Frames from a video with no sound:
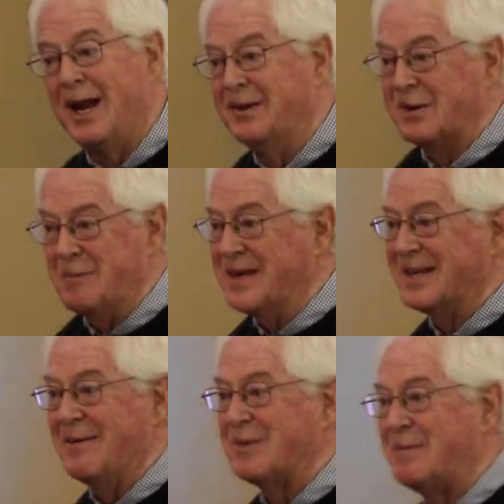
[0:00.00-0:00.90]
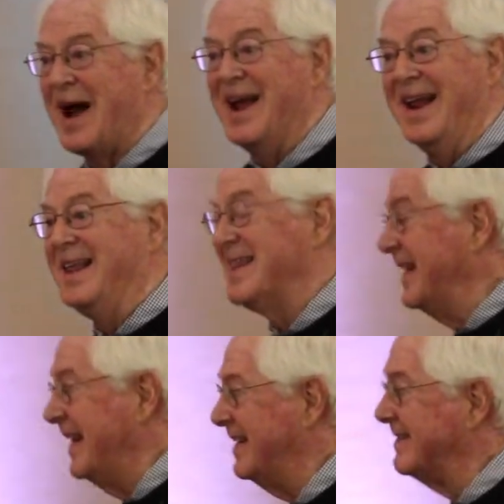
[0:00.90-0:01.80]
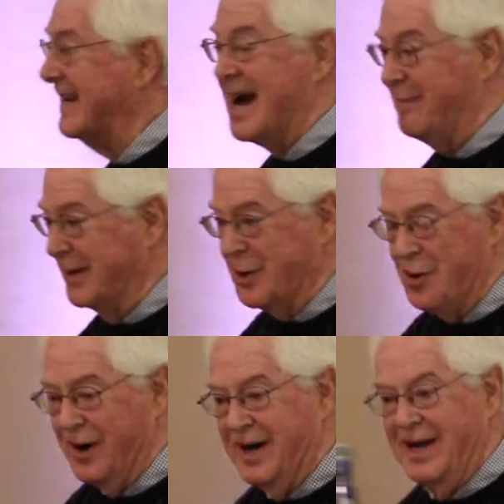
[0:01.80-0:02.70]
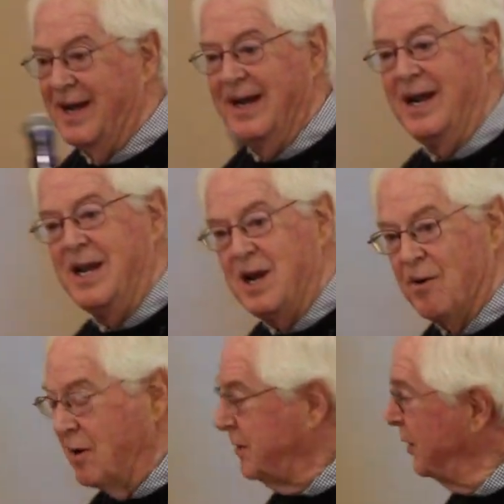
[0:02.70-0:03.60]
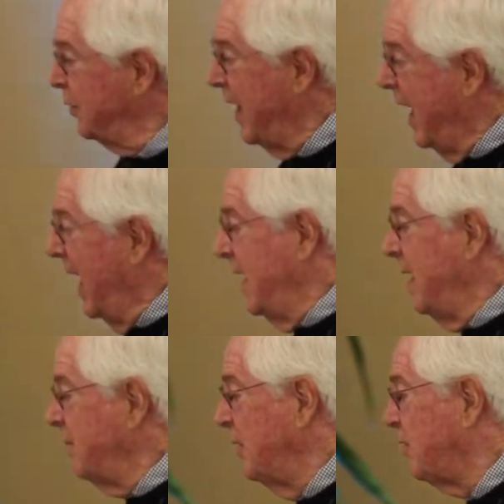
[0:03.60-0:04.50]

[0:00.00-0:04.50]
and it's going to be tough to buy anything that isn't Common Core in a year or 2. And number